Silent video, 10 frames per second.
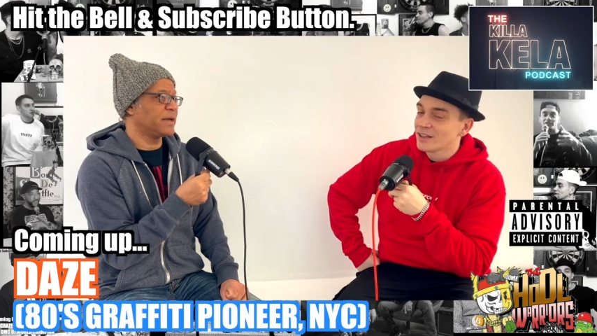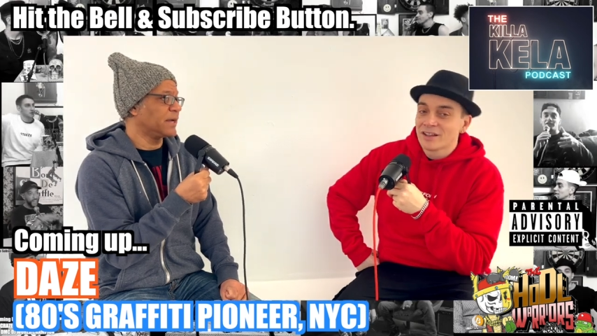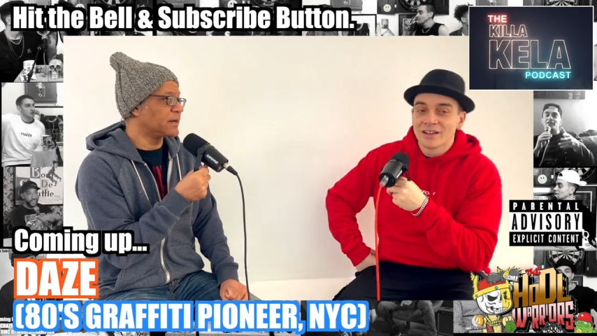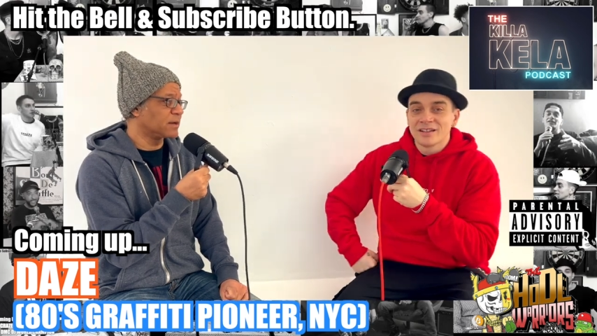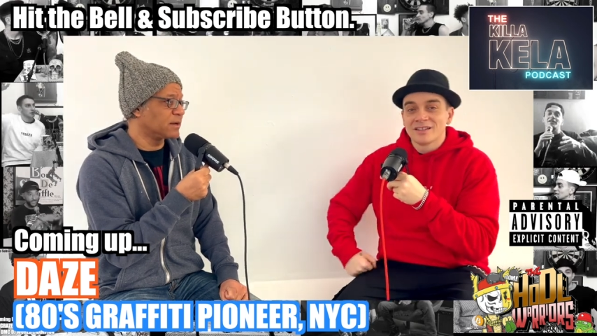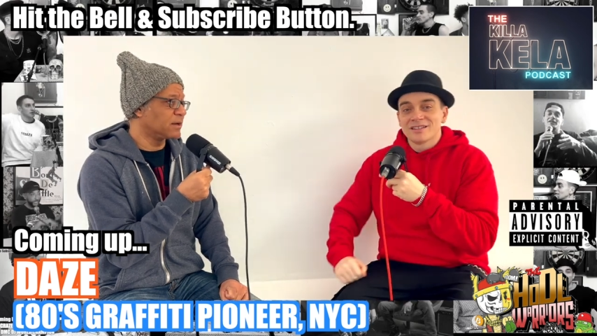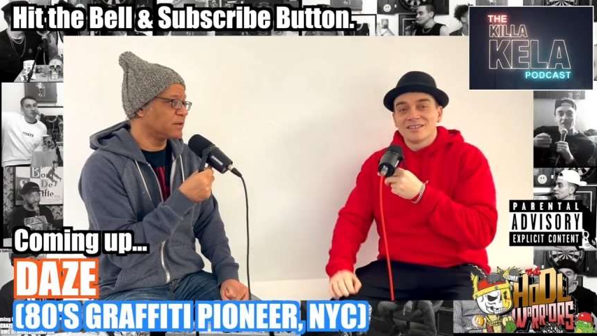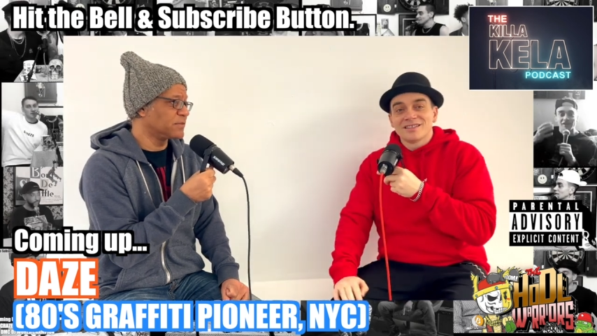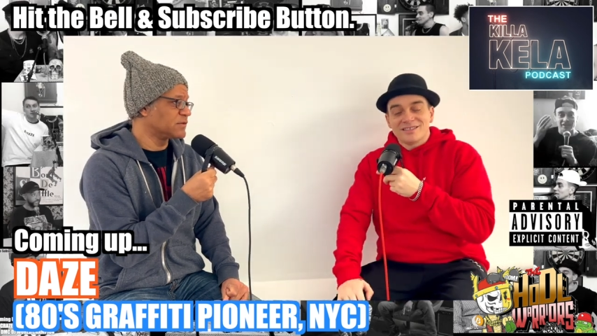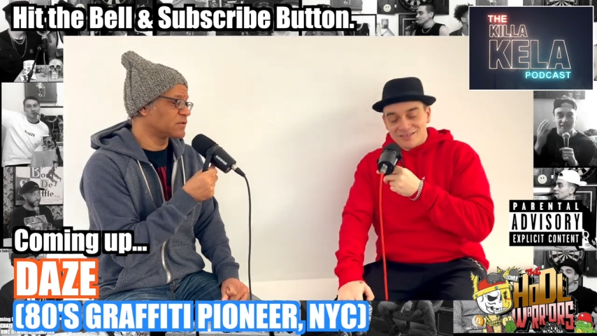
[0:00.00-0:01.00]

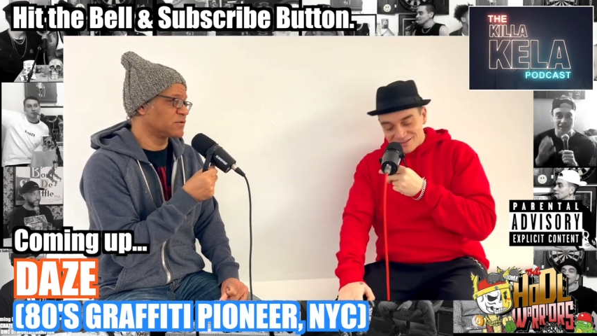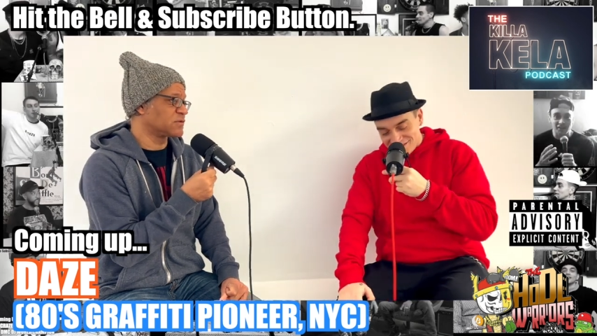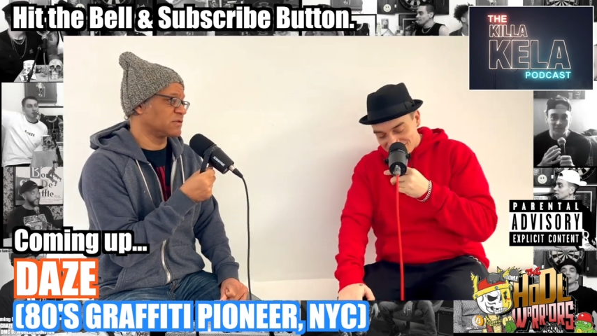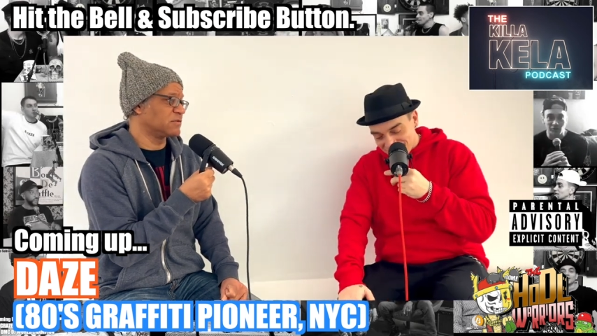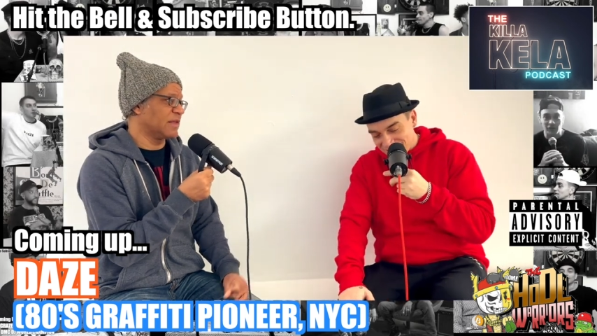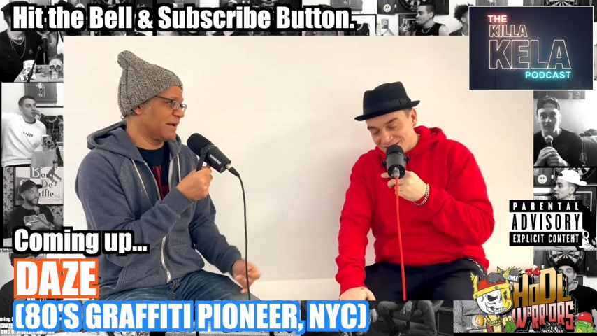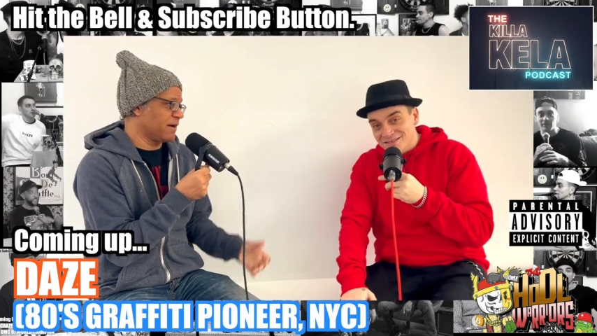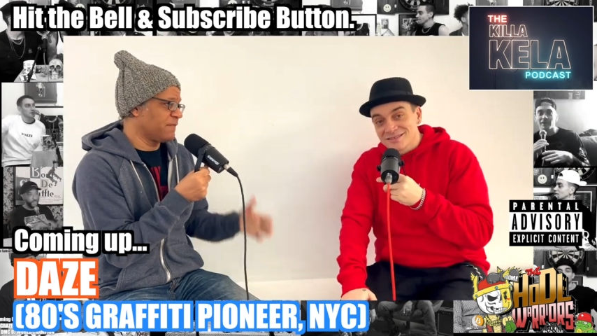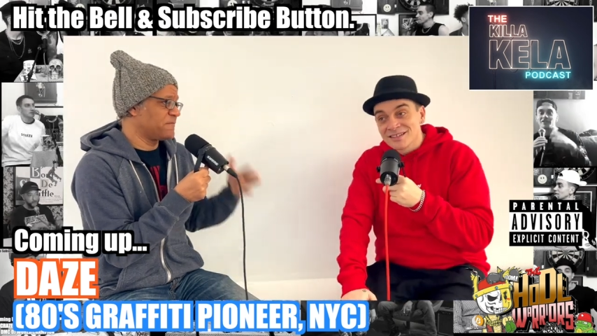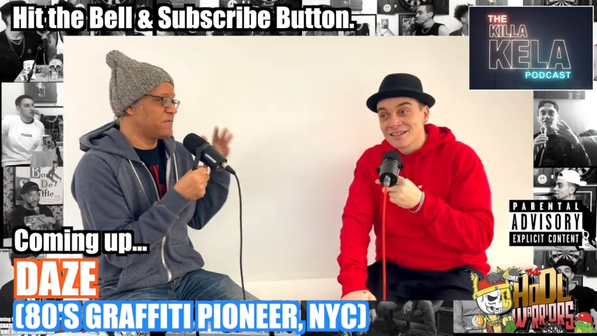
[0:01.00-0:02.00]
Speaker 1: Inca. These are just
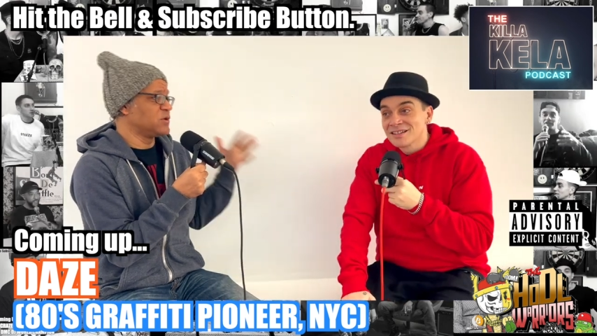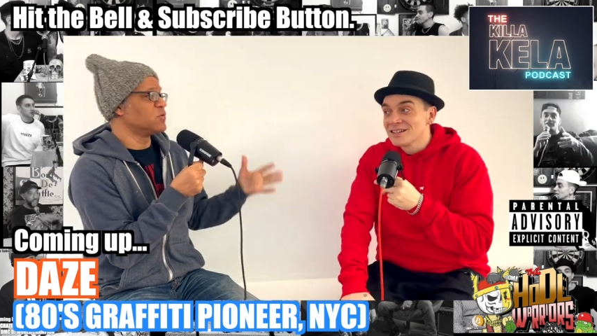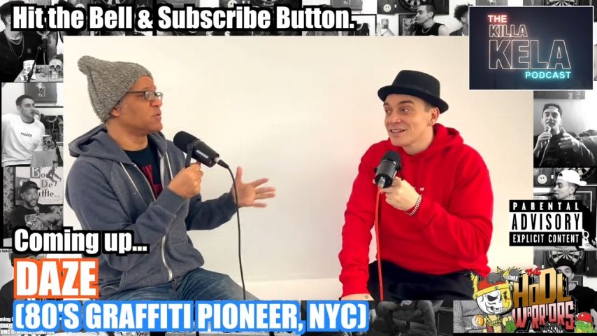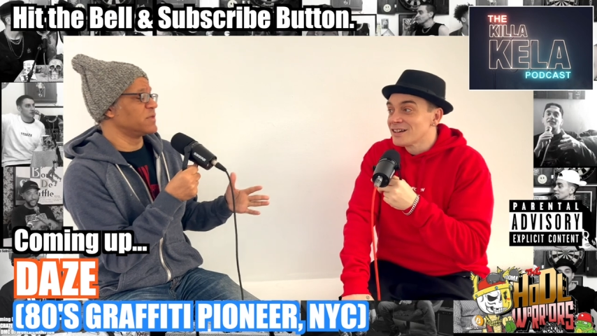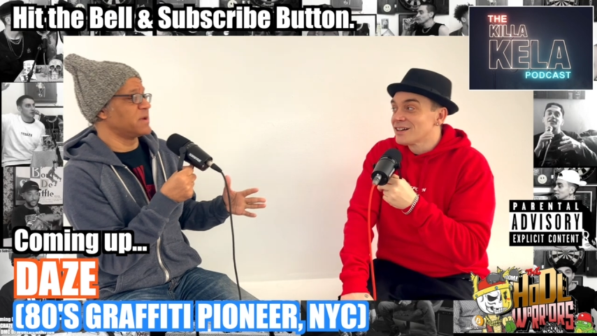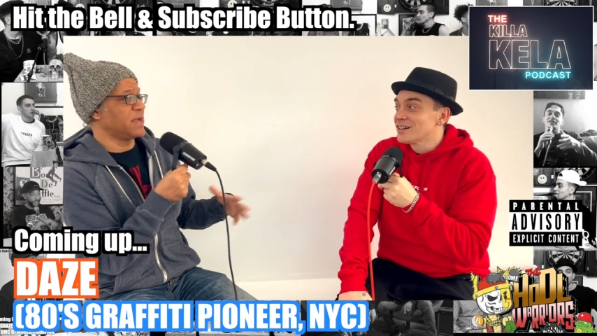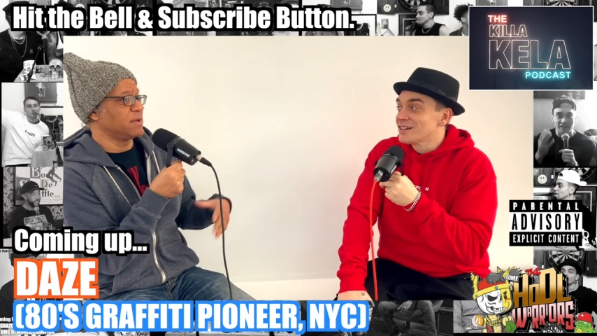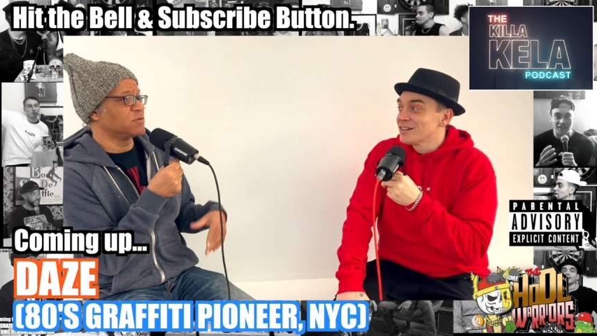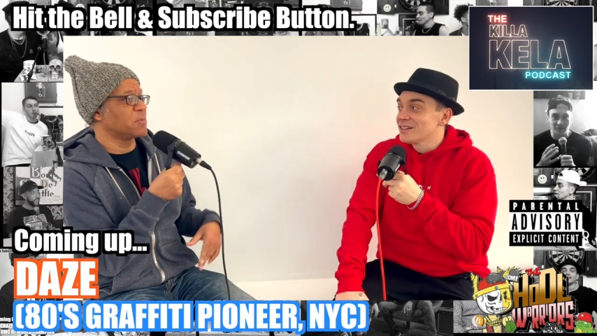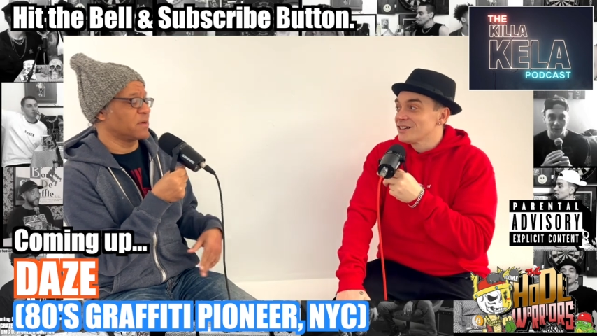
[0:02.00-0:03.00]
like a few of the
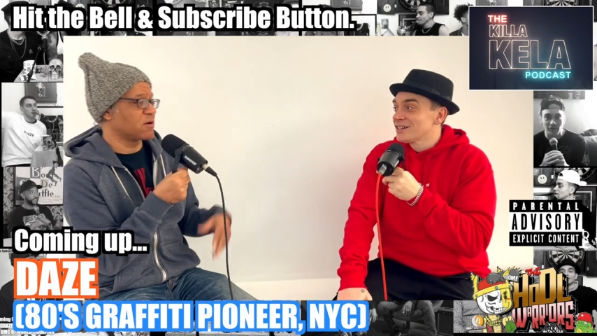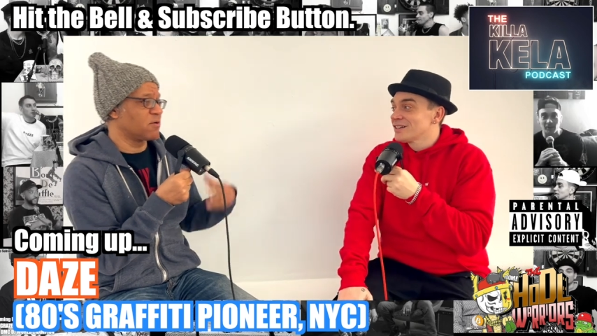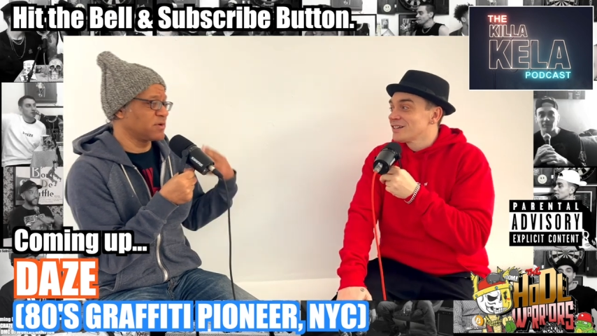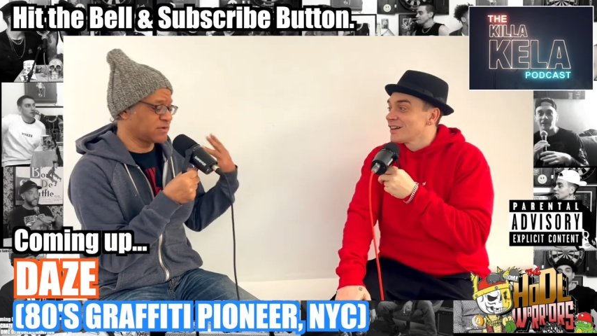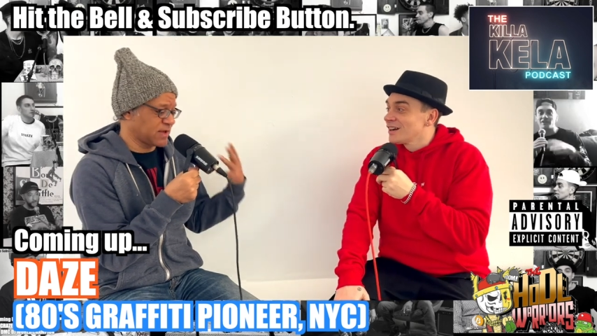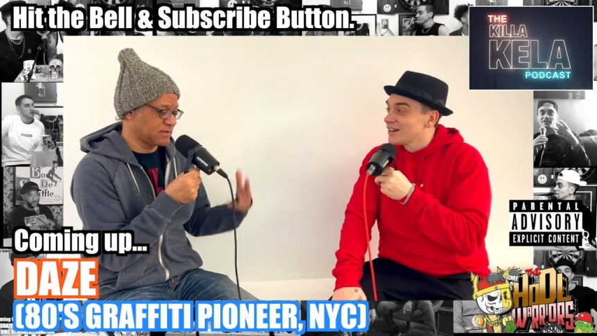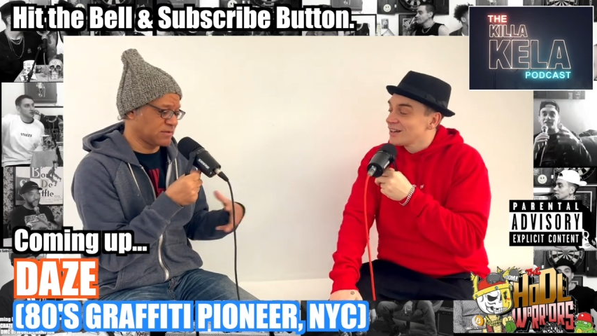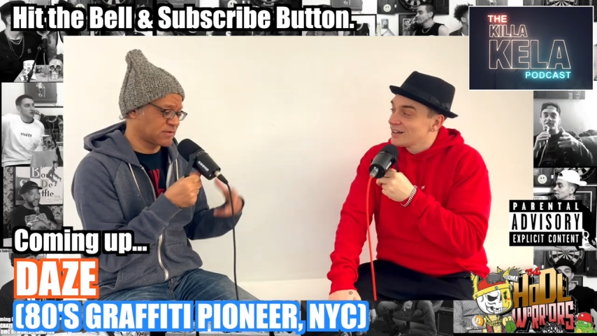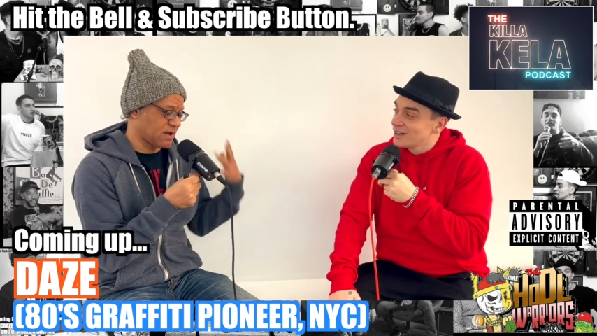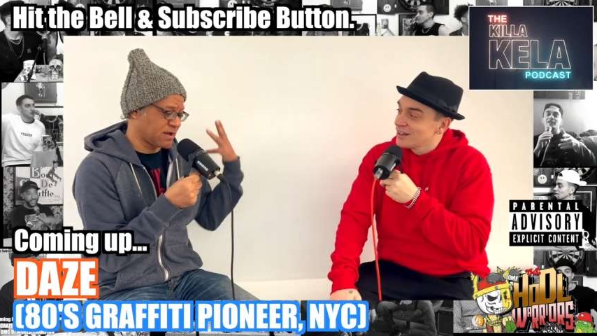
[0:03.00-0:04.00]
names, but it always
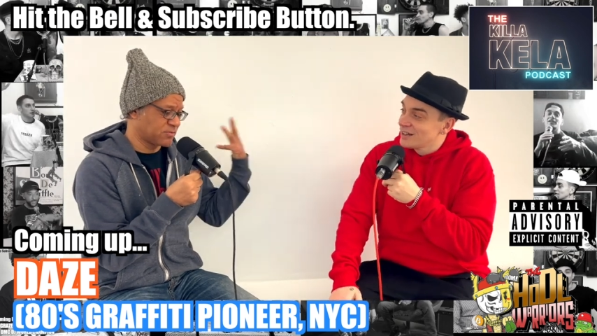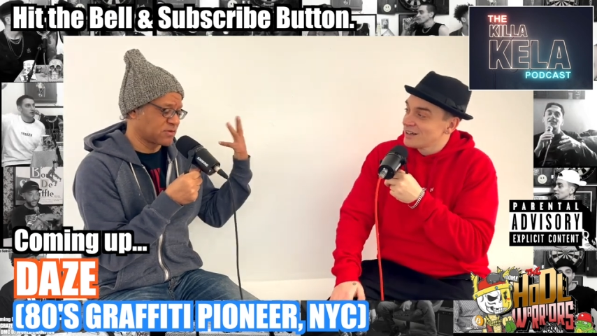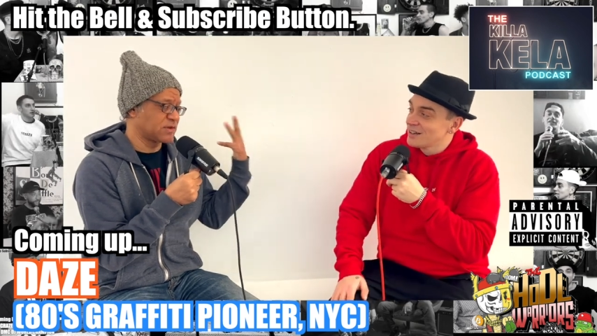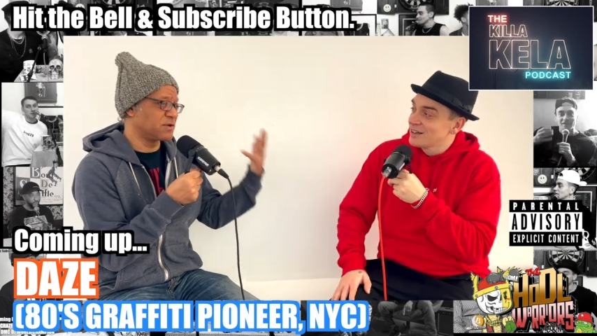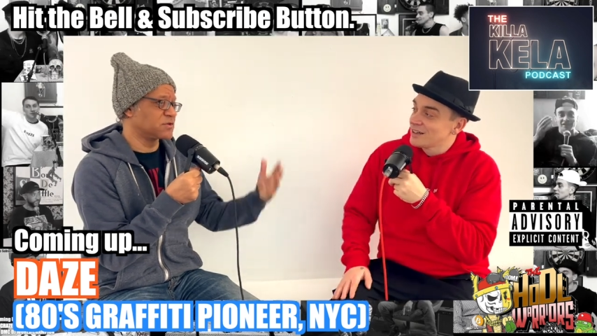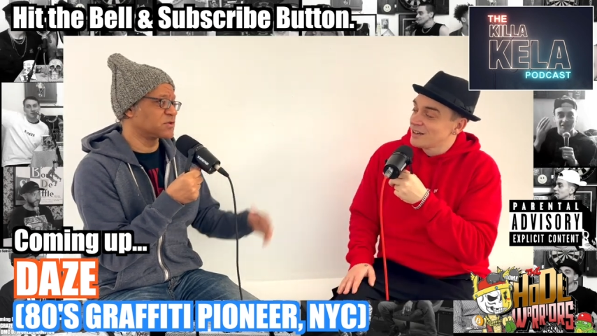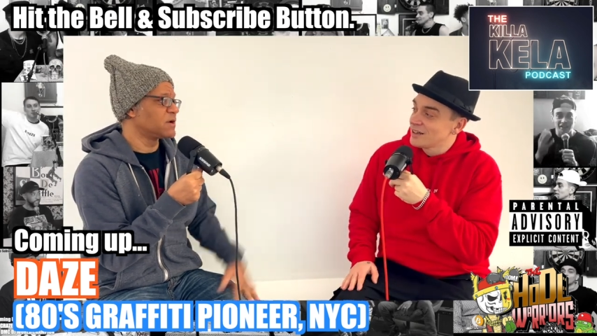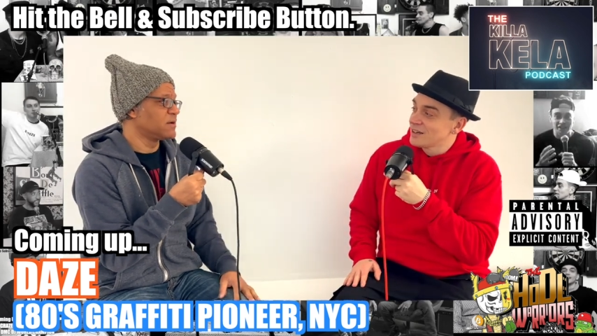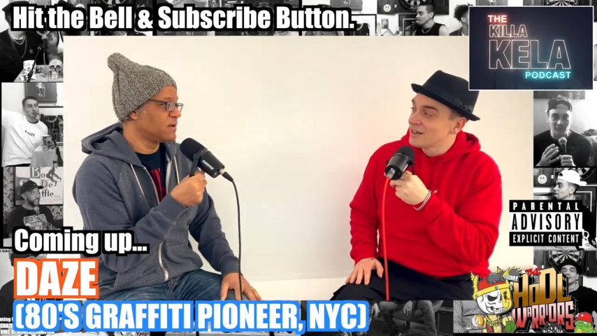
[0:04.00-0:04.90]
had this high percentage